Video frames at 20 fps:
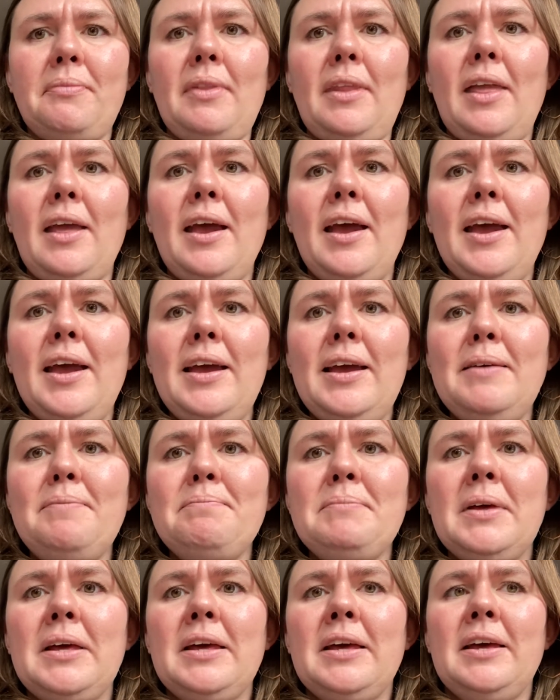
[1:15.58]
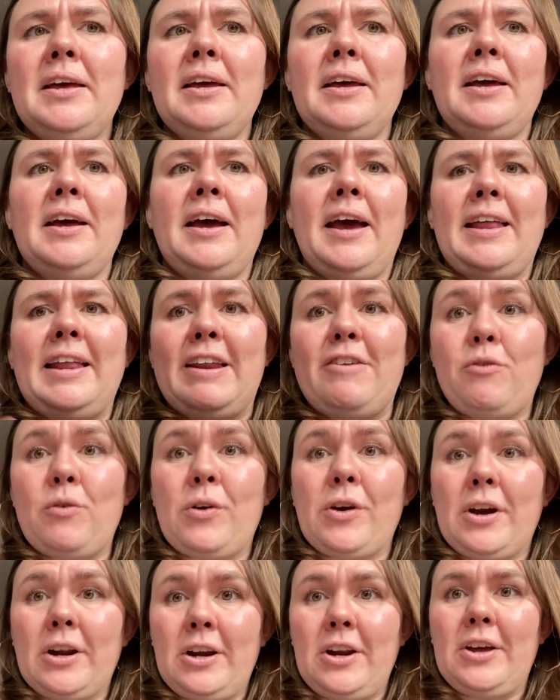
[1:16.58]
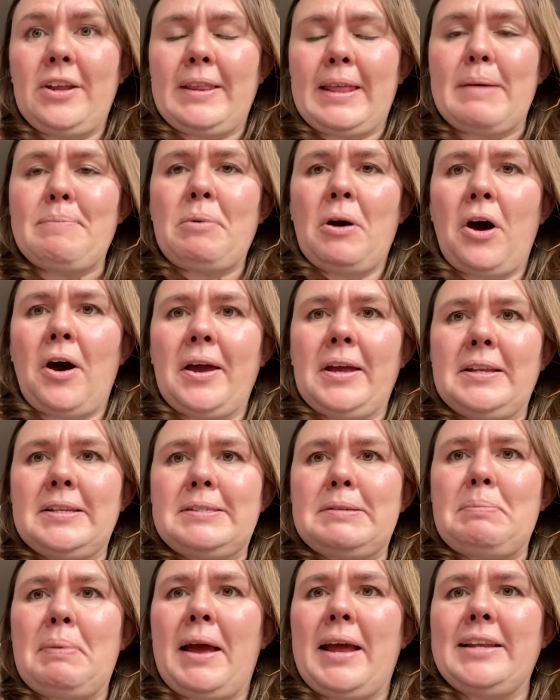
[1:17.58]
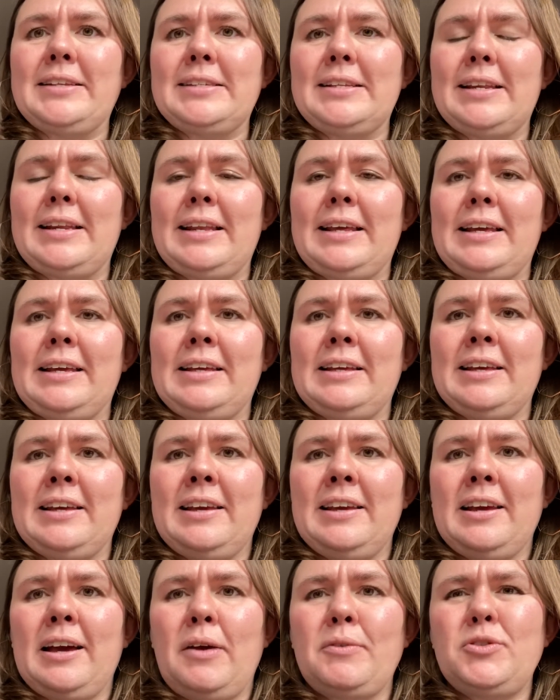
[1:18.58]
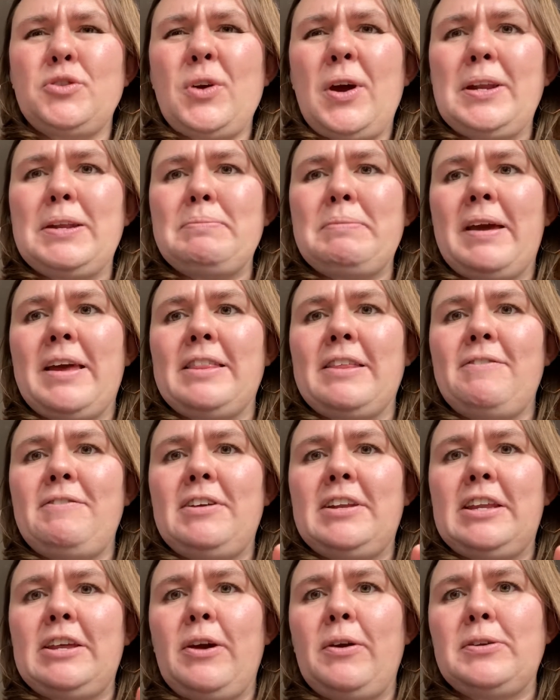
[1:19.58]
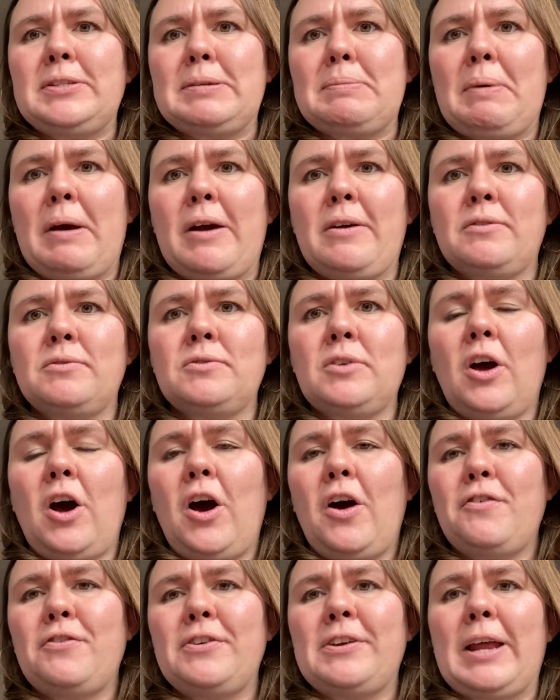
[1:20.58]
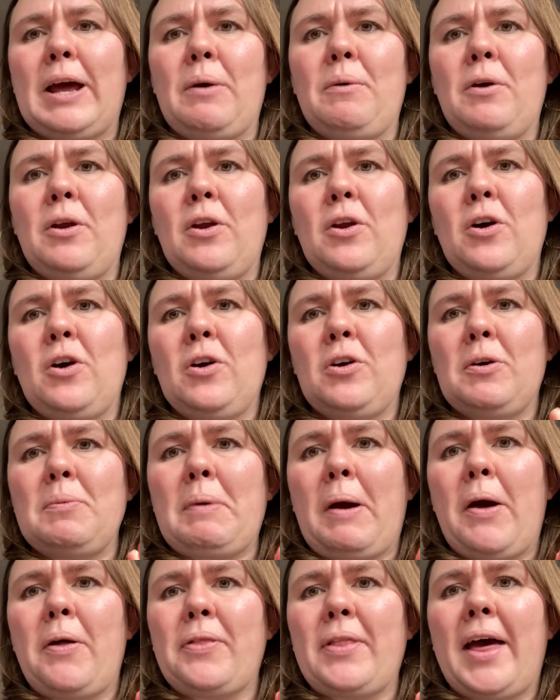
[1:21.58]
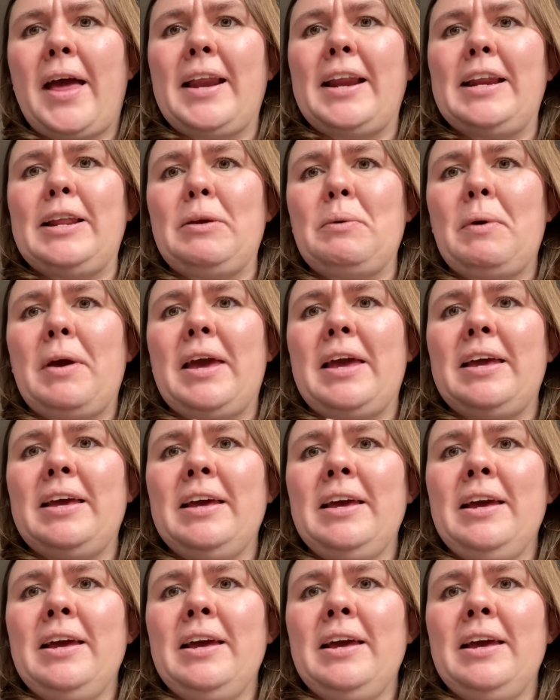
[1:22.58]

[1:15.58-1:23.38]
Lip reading: And everyone can learn their part independently. I'm trying to make the videos about half an hour long, about that anyway.